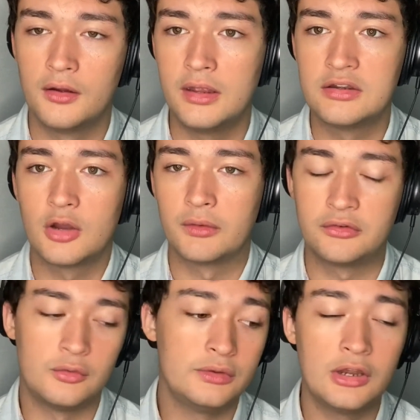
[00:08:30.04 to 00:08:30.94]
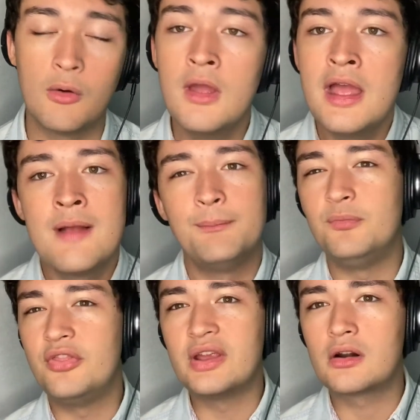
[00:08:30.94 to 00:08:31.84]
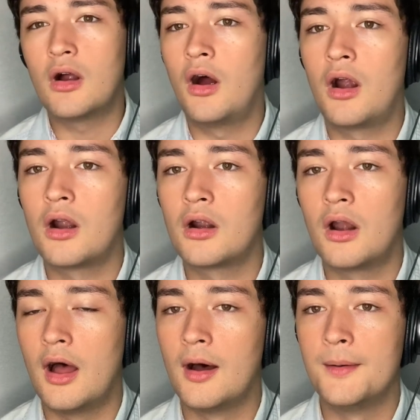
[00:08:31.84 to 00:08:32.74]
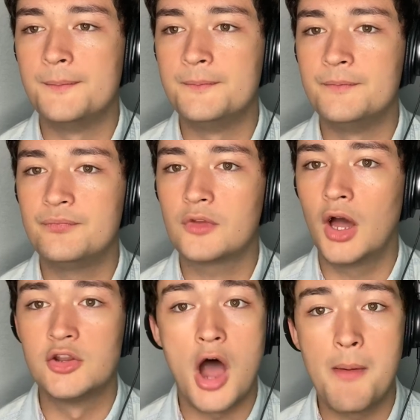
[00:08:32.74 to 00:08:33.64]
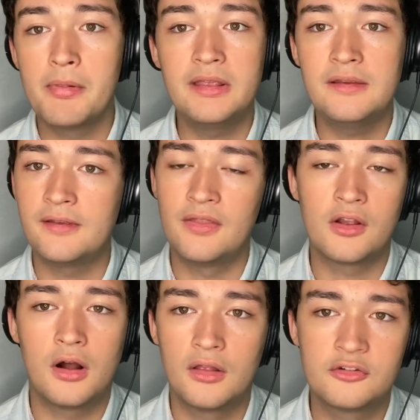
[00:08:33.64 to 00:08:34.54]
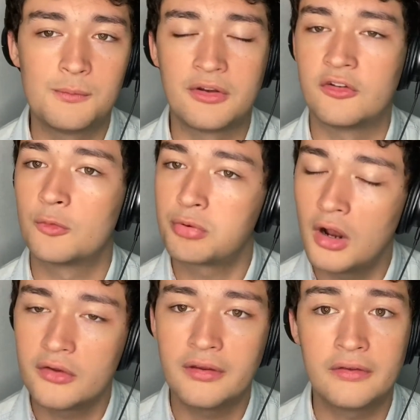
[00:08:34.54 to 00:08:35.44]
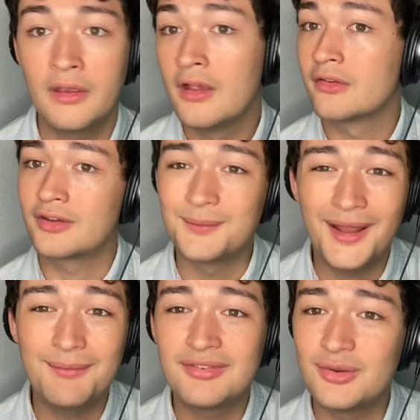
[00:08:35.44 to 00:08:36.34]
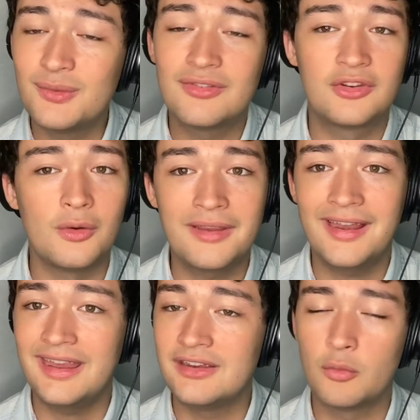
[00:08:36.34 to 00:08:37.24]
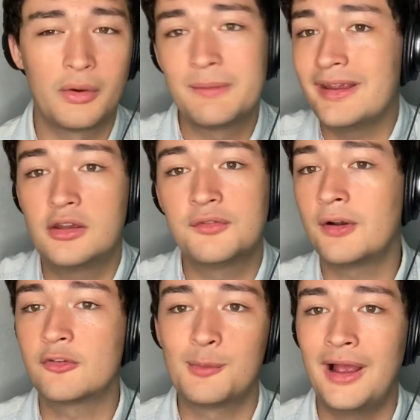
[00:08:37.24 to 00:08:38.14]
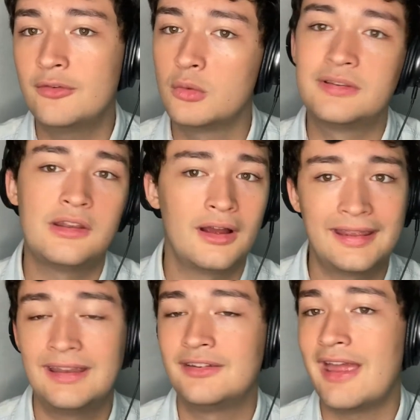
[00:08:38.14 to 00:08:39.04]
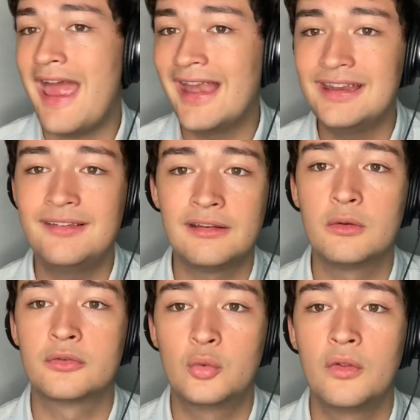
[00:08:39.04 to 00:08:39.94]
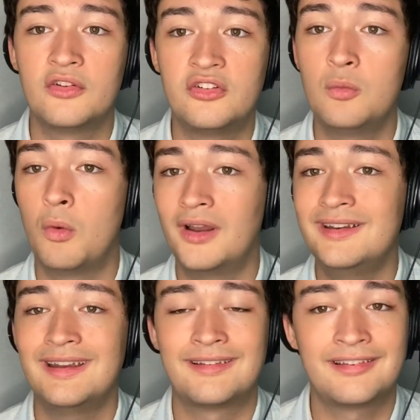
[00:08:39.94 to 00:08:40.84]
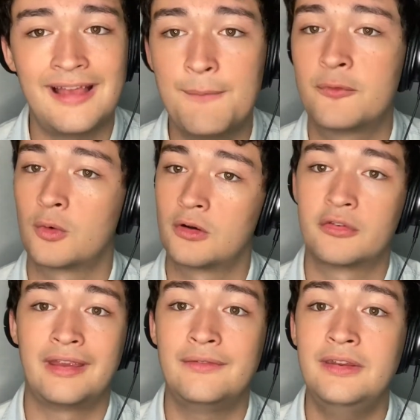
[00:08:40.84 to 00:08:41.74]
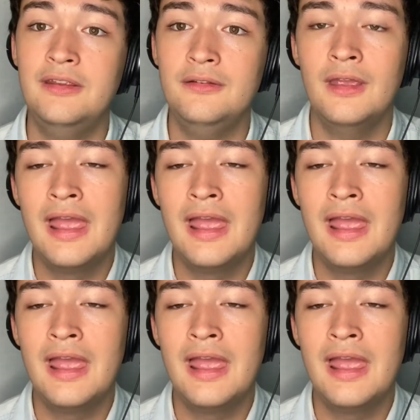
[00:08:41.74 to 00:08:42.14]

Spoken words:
in going to. There are anomalies in the college admissions process. Sometimes students don't get into. One of my good friends from high school did not get into any single school that she wanted except for her safeties.